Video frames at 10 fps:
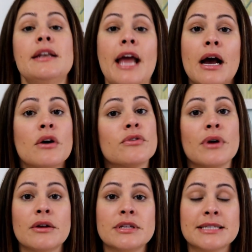Now,
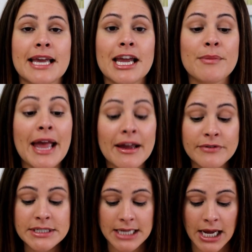throughout this game,
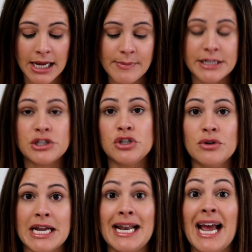every time a student